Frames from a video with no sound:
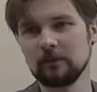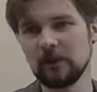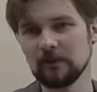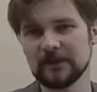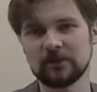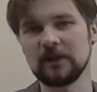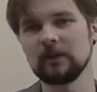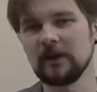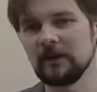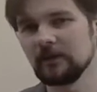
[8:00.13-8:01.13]
We will straight
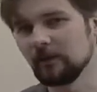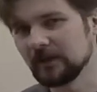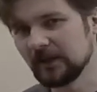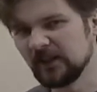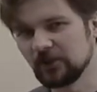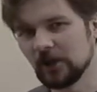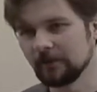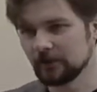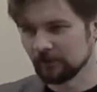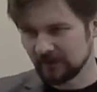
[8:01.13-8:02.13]
away once again
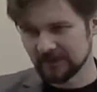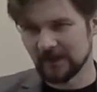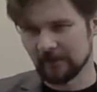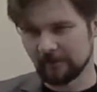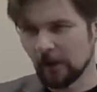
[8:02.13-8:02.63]
jump to these kind of